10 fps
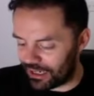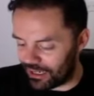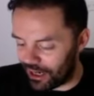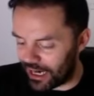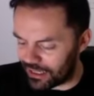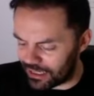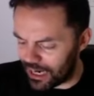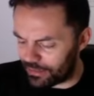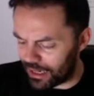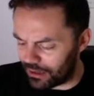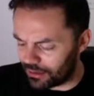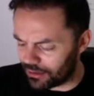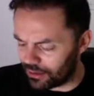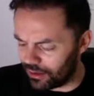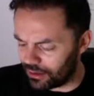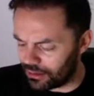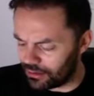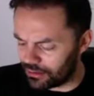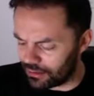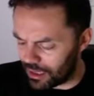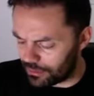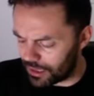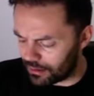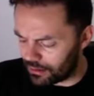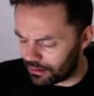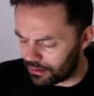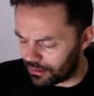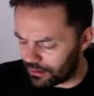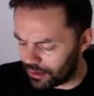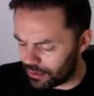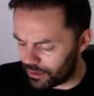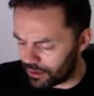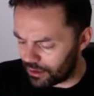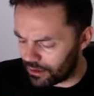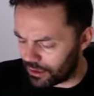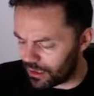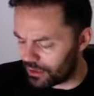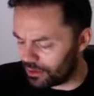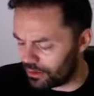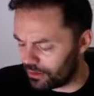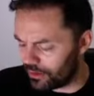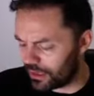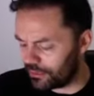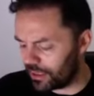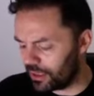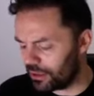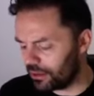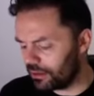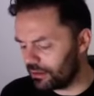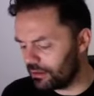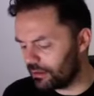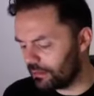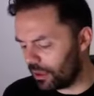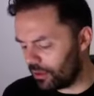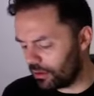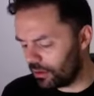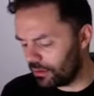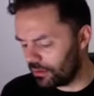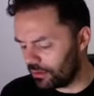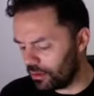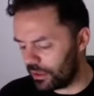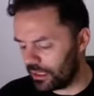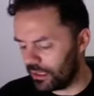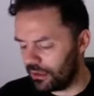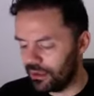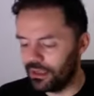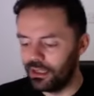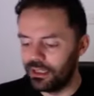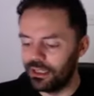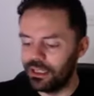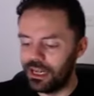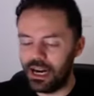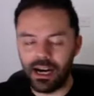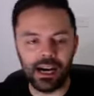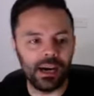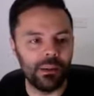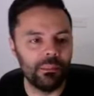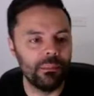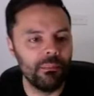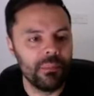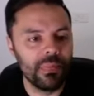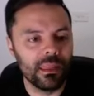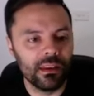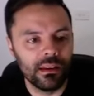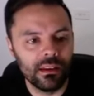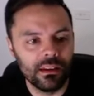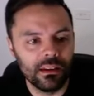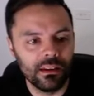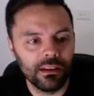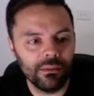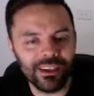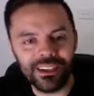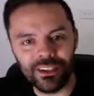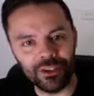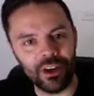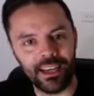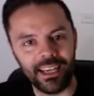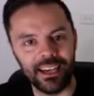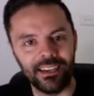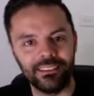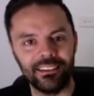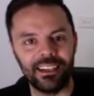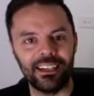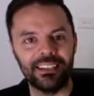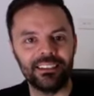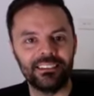All right, calm down, Colin. Calm down. All right, we don't need you. That's a bad shot. But hold. Oh, it did. Um, we don't need you striking out right now.